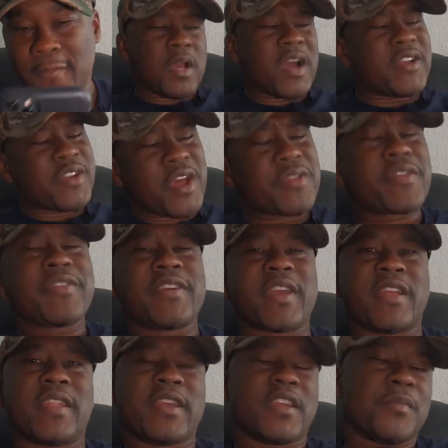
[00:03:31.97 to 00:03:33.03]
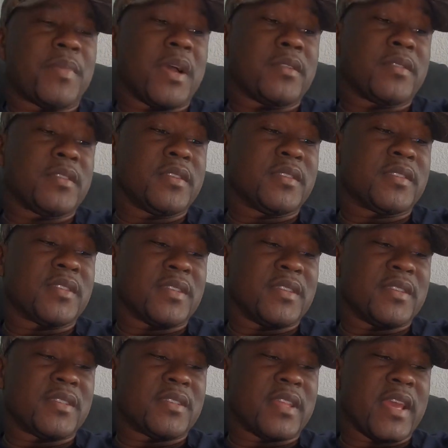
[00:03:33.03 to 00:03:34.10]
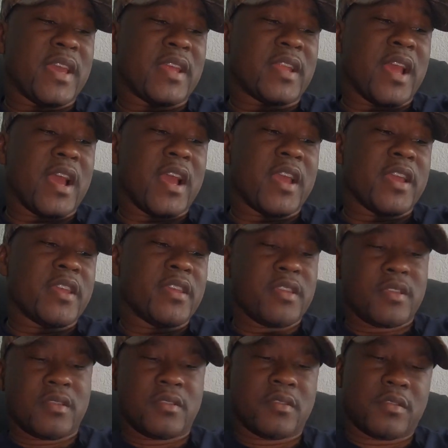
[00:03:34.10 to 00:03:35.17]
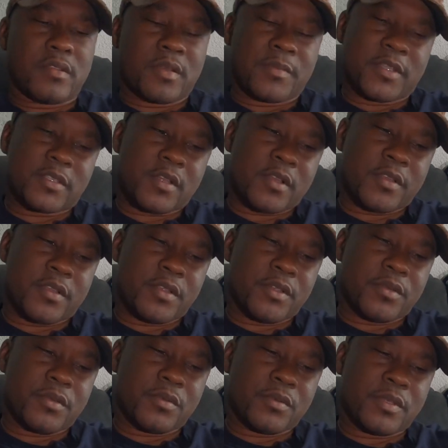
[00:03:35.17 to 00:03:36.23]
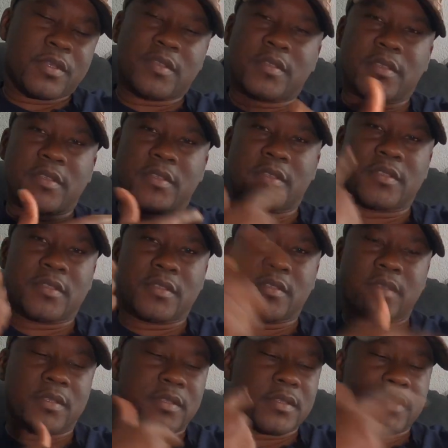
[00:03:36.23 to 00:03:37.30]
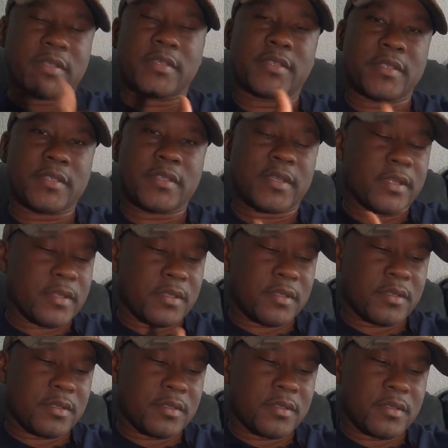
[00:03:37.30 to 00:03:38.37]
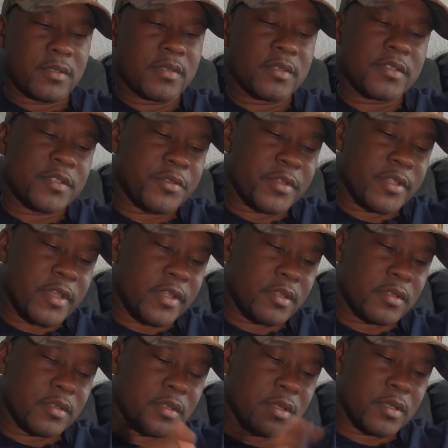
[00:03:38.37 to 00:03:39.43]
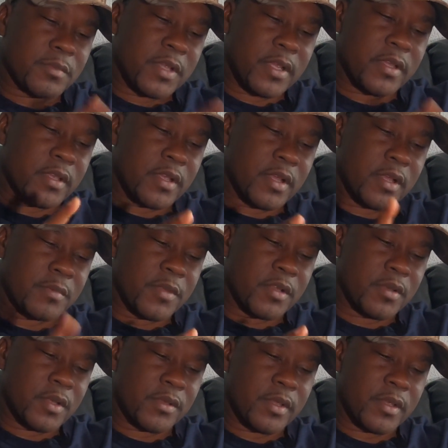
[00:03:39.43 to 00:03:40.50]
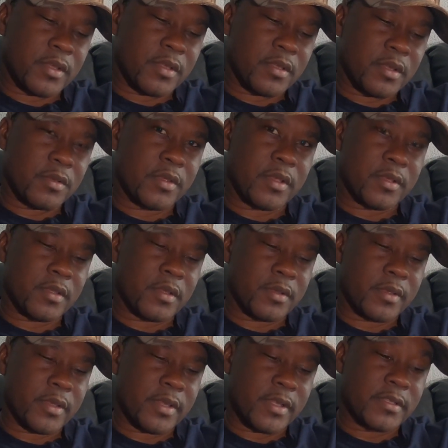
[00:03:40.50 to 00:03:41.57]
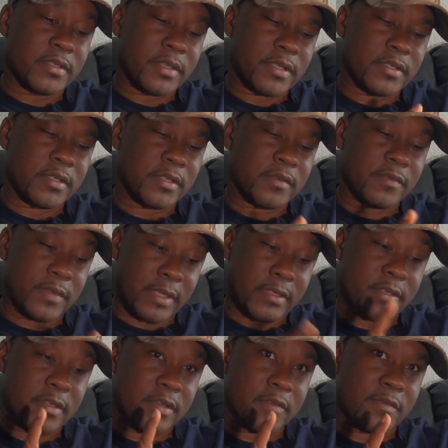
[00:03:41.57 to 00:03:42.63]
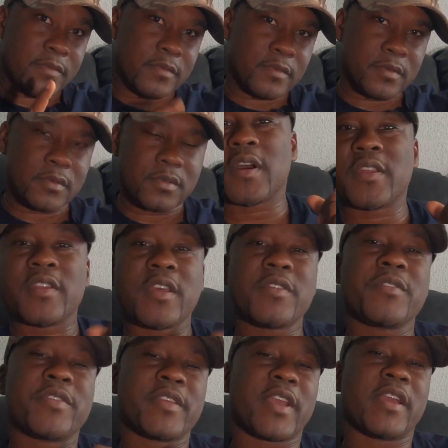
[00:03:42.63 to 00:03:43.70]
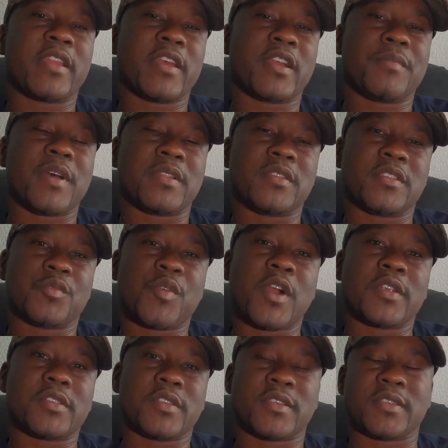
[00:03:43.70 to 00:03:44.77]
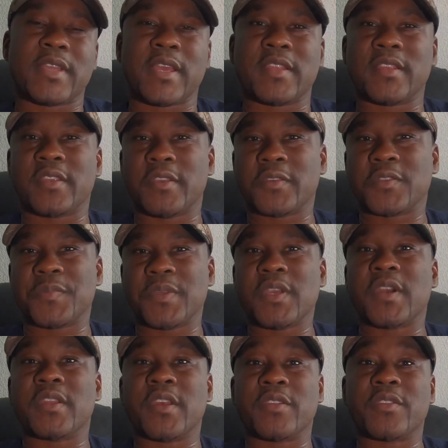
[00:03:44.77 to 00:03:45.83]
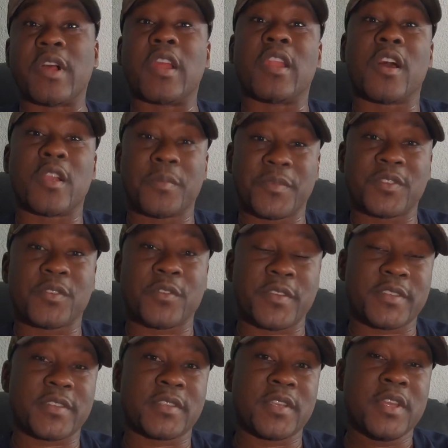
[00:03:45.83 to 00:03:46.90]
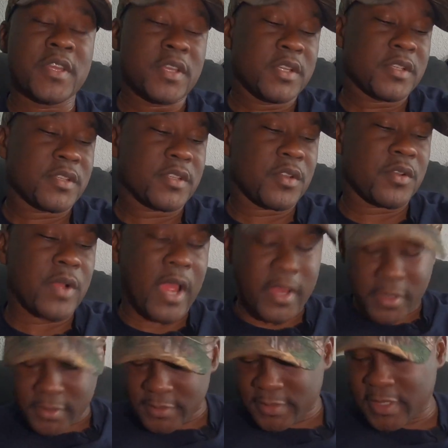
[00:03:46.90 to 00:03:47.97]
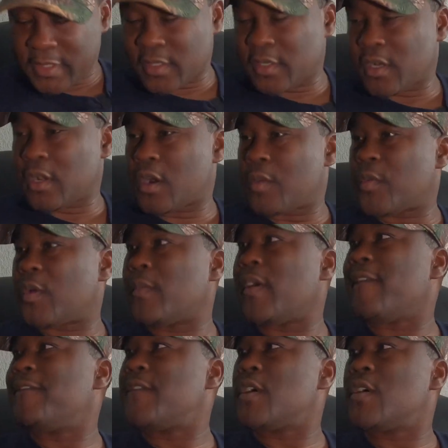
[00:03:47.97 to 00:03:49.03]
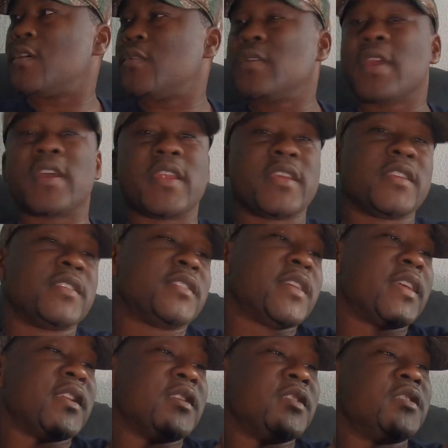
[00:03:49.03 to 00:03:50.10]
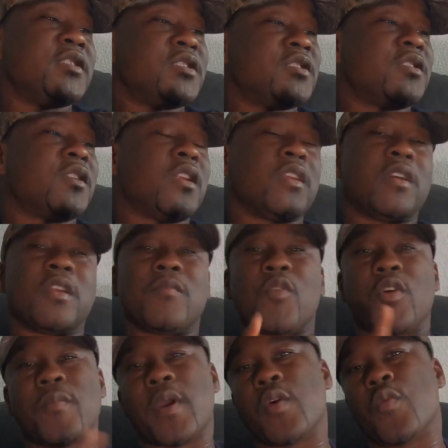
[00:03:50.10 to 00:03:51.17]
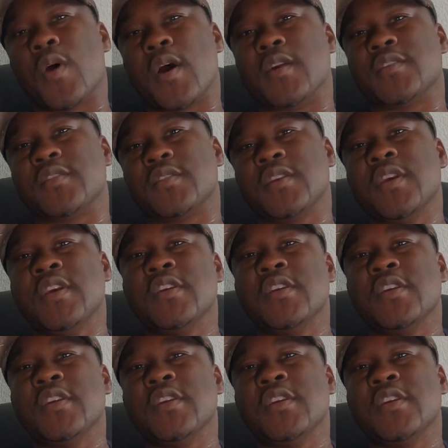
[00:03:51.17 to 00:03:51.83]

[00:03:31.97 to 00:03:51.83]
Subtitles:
Another thing I like about this is that no, I'm not talking to you. It's listening and Siri, hey, no, okay, that's enough. Another thing I like about this watch is that it gives me another alarm source. So I can set an alarm on my phone and I can set an additional alarm on my watch.